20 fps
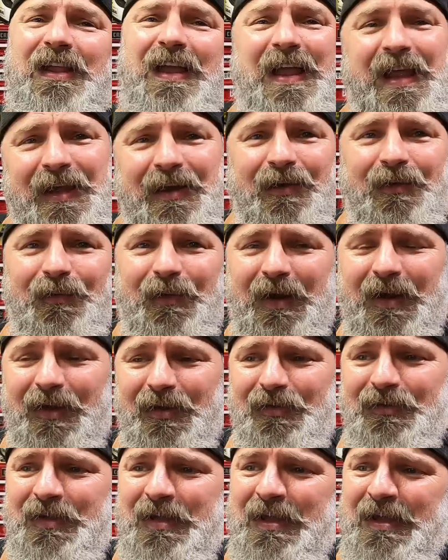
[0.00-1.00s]
laying
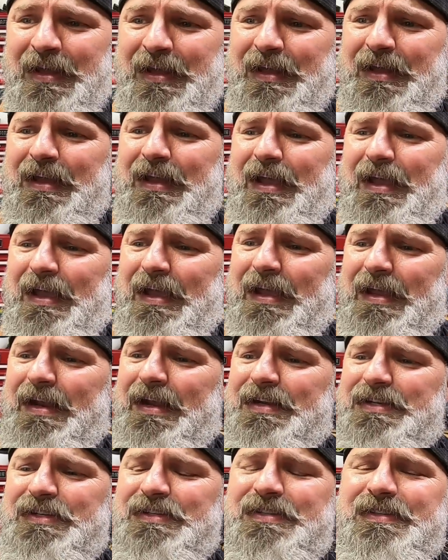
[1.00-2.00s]
around, and
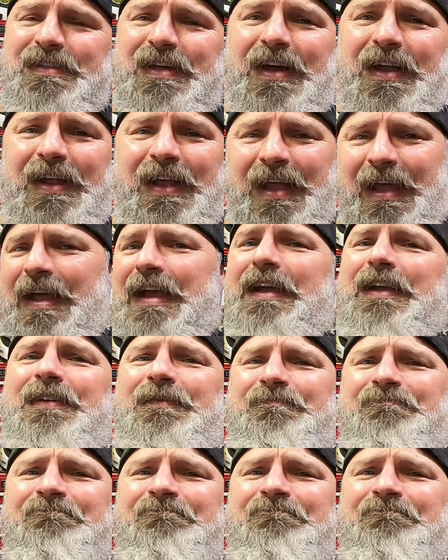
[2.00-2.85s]
I just thought, hey,